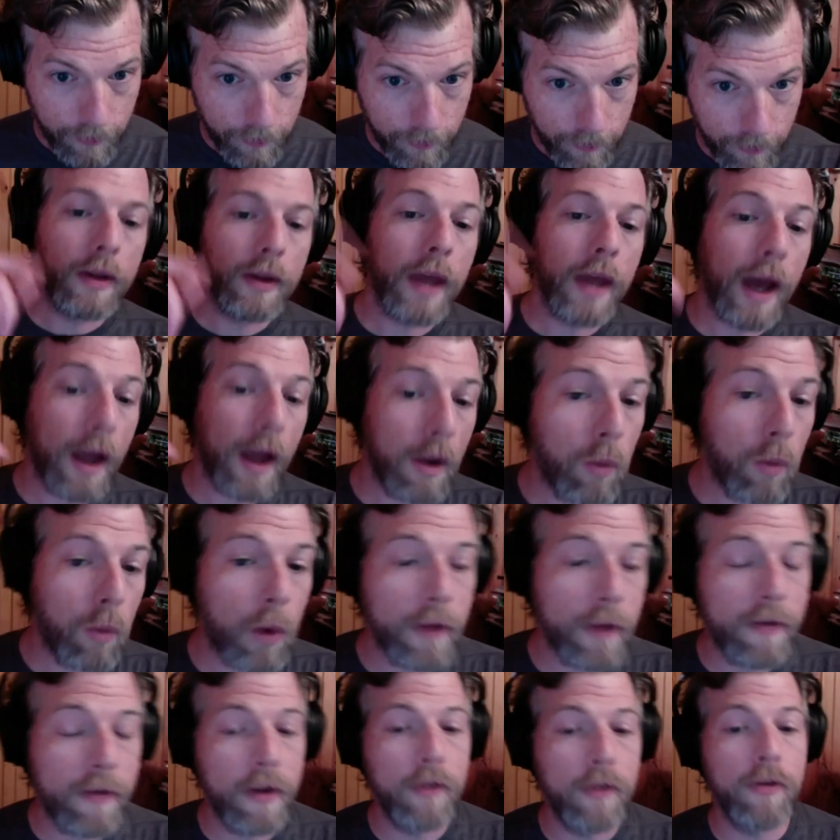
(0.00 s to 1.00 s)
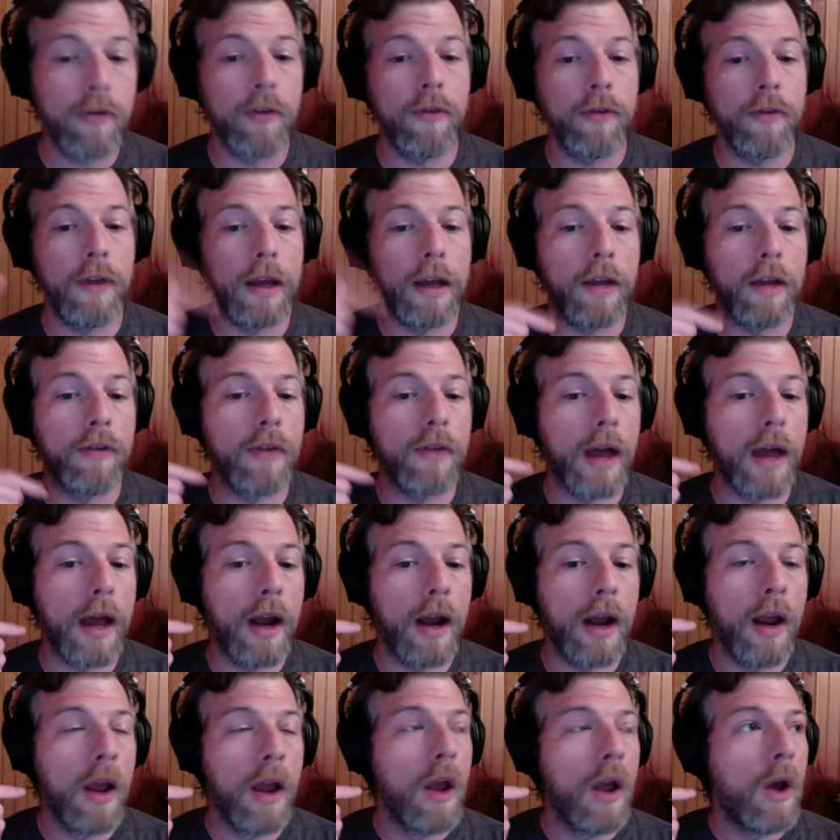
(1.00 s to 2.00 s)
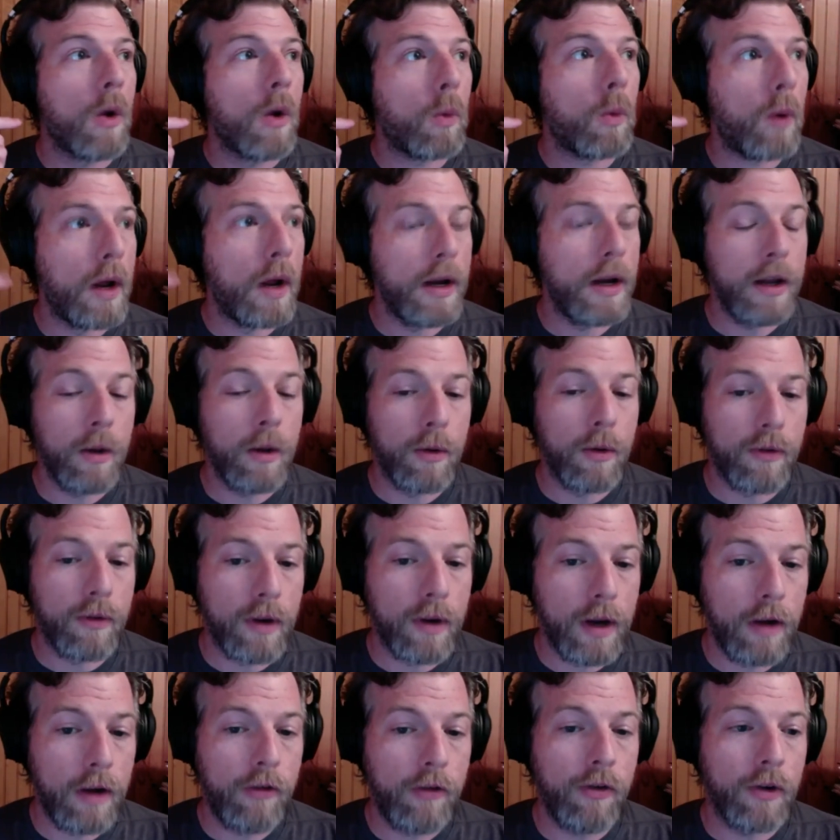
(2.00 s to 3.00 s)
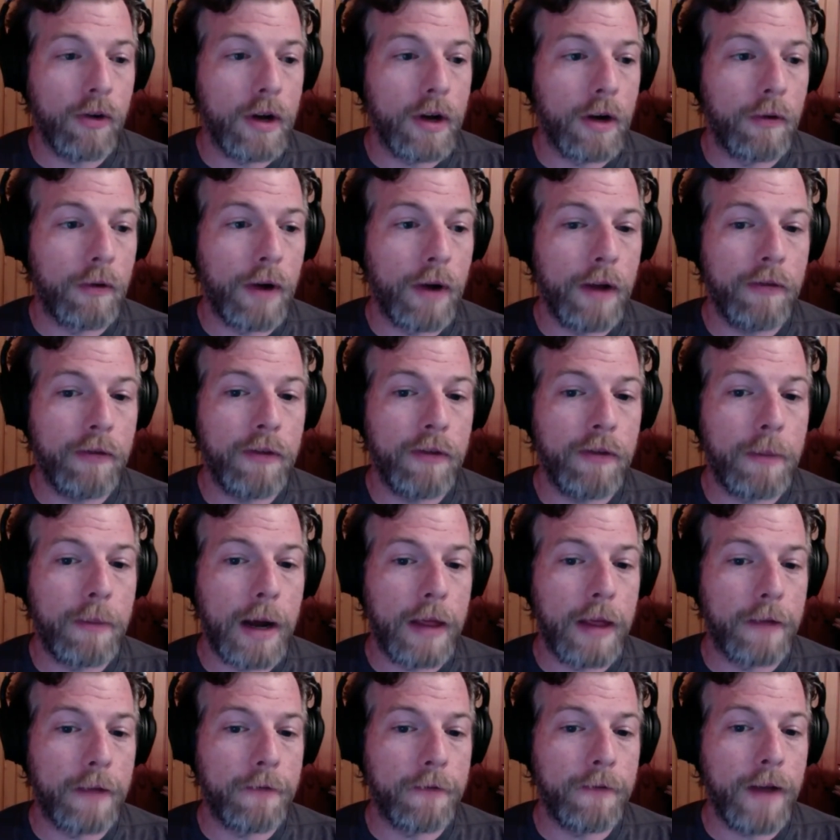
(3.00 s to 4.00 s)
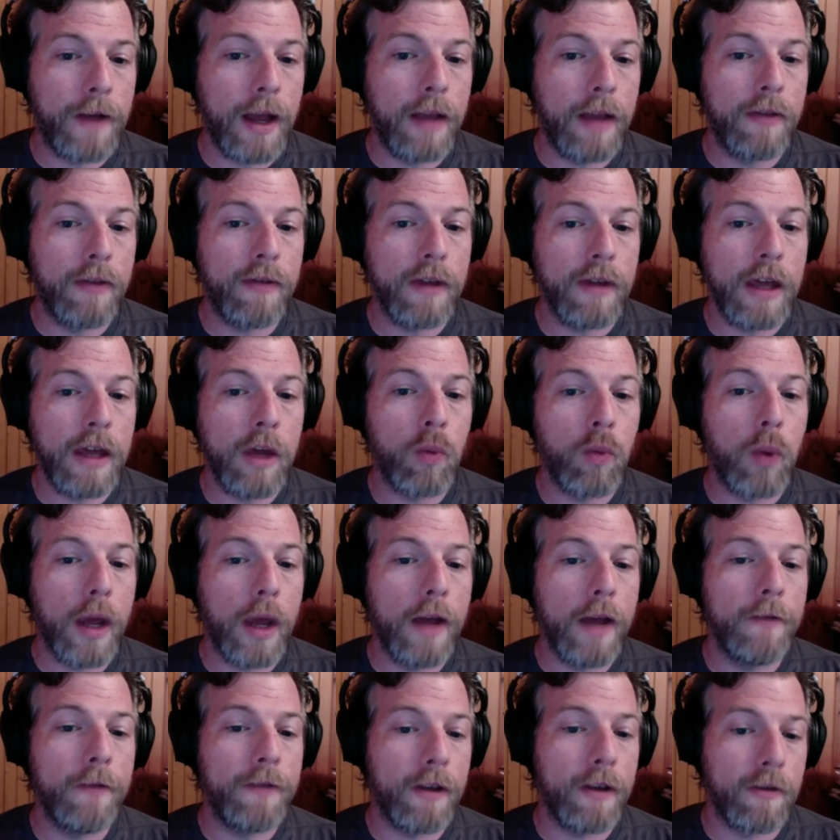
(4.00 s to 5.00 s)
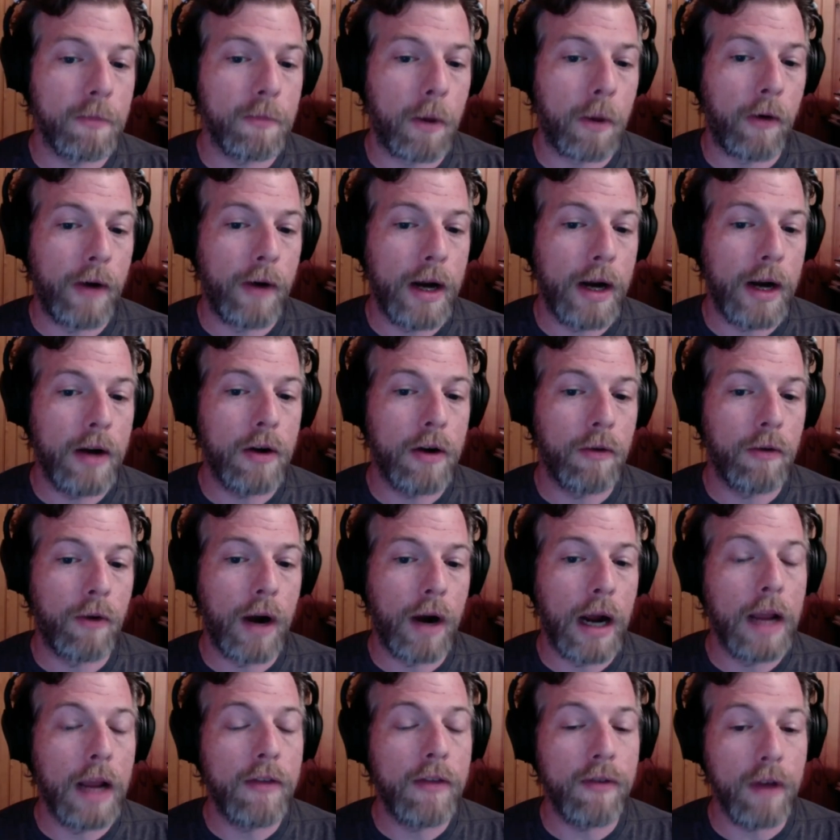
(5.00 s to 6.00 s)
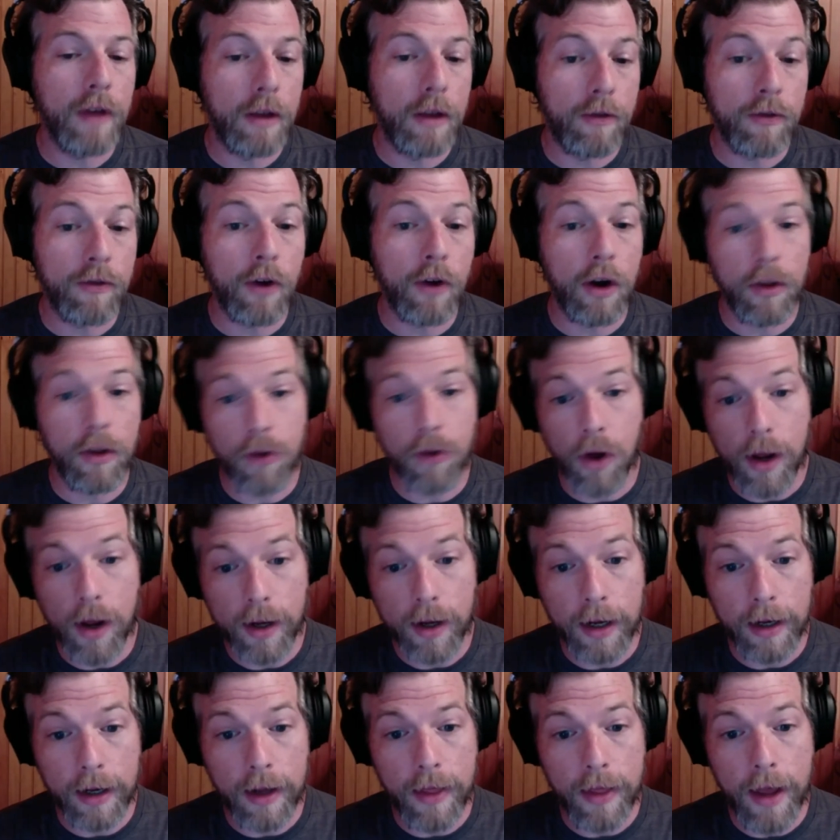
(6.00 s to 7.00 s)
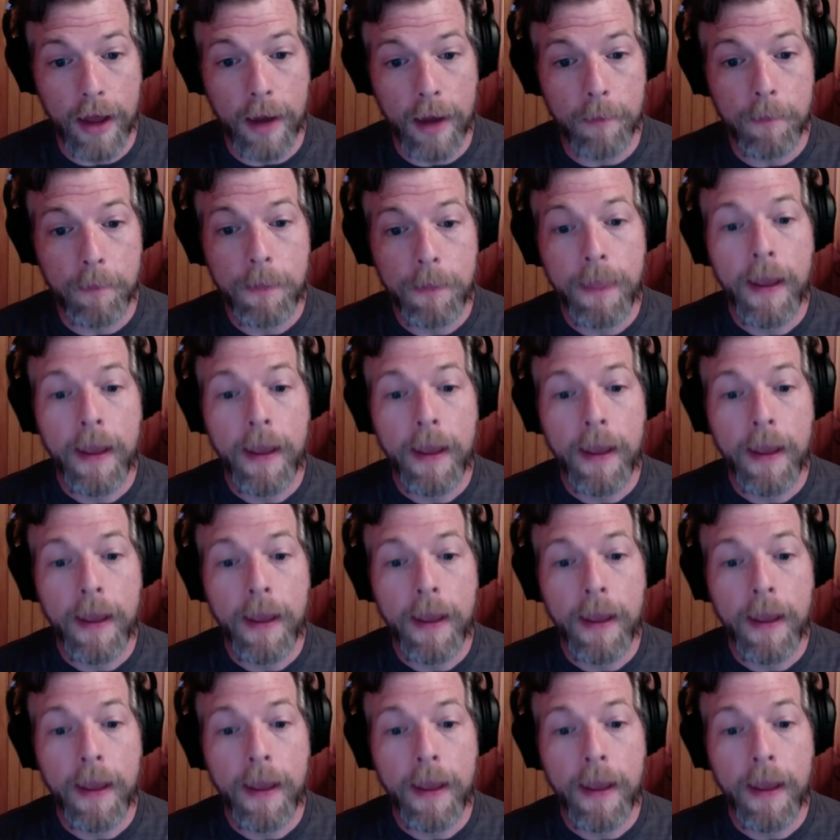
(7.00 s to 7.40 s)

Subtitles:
yeah, and what's interesting is that when he was initially arrested by the feds, he waived his Miranda rights and started talking to them.